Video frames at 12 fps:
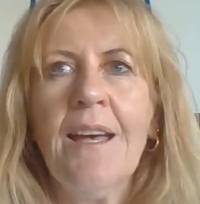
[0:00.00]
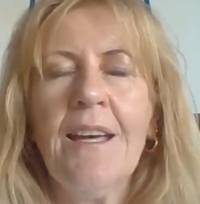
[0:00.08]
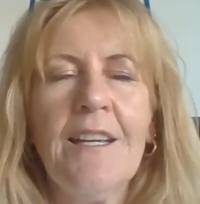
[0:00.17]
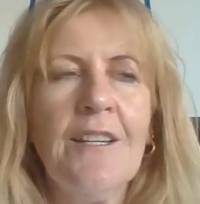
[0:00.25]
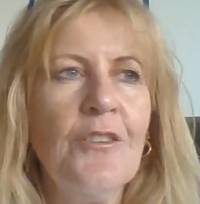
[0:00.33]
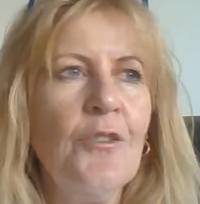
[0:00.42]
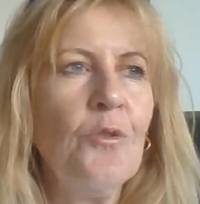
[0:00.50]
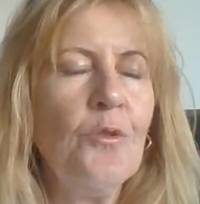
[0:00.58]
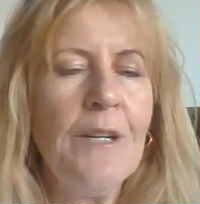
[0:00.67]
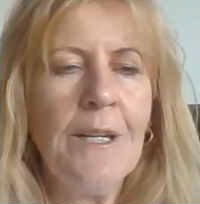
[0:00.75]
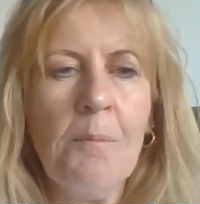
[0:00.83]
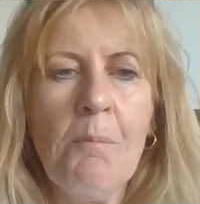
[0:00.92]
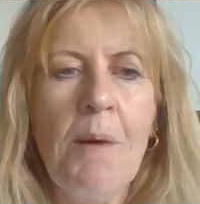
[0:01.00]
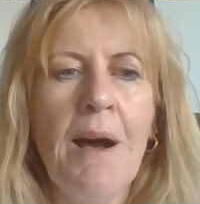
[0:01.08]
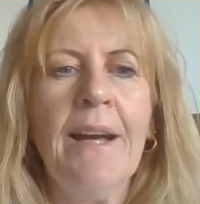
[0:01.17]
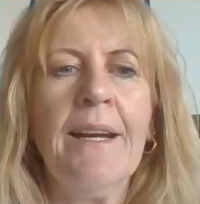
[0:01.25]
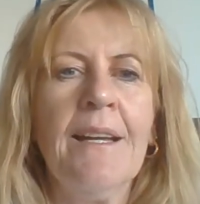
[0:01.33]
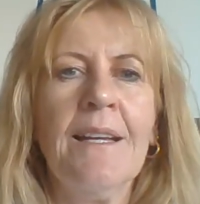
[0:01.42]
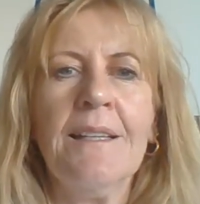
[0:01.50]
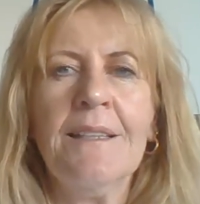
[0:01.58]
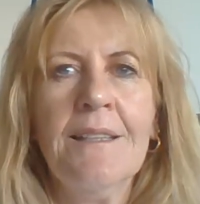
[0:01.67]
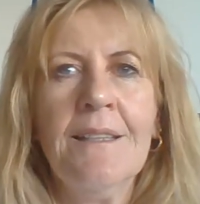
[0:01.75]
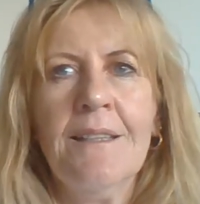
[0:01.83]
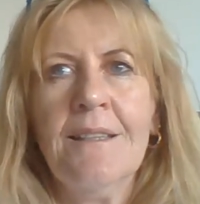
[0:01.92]
ignoring minor
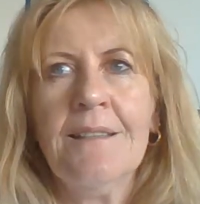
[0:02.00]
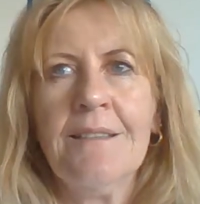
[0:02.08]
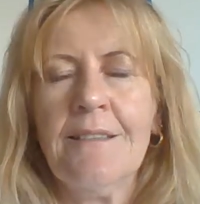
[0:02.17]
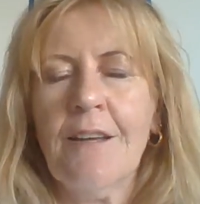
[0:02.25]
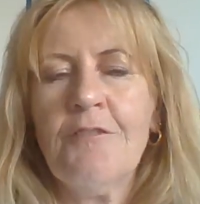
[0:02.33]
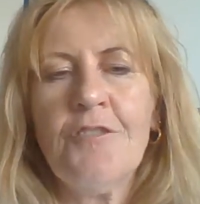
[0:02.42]
stuff.